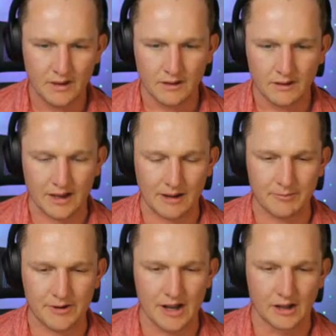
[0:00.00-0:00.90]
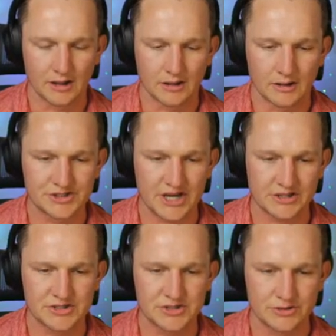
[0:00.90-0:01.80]
Gabriel
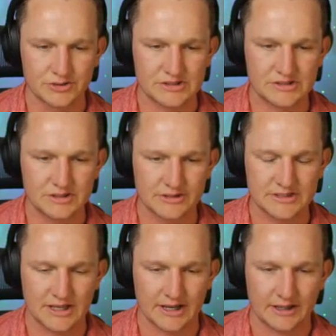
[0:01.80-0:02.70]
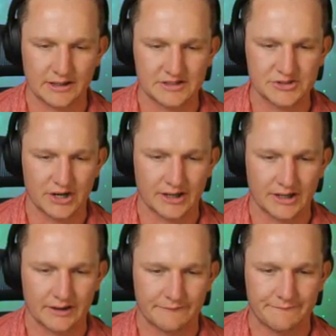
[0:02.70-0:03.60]
Jesus looks like he's trying to
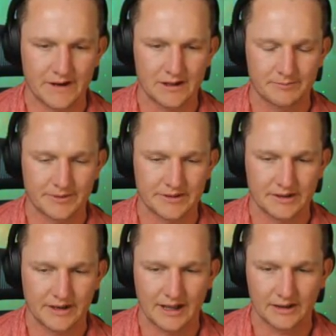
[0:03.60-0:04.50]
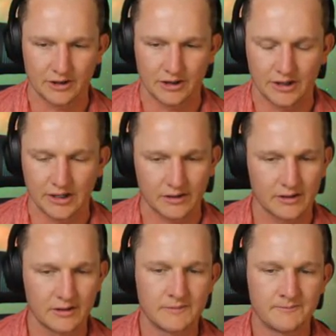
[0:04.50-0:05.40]
get a foul, but none going.
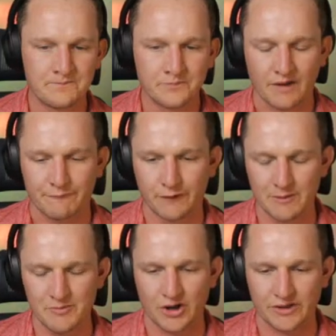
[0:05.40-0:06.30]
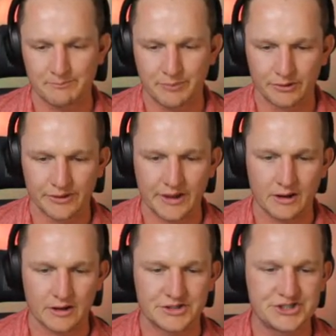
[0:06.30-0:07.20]
Fulham's got the ball. They
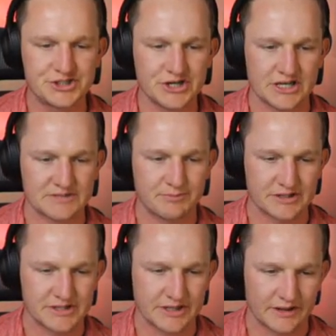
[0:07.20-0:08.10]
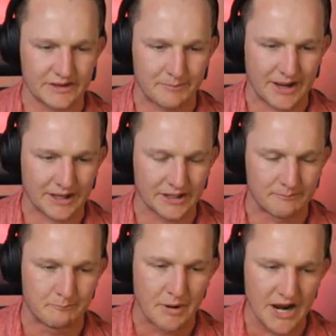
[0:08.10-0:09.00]
are just passing it out the back and a
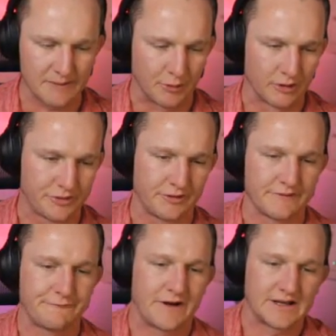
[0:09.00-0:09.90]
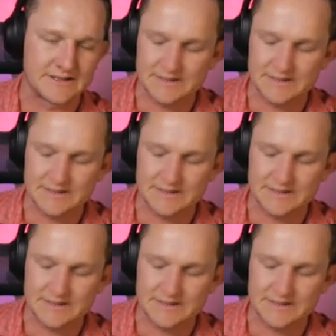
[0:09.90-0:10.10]
big ball through the front.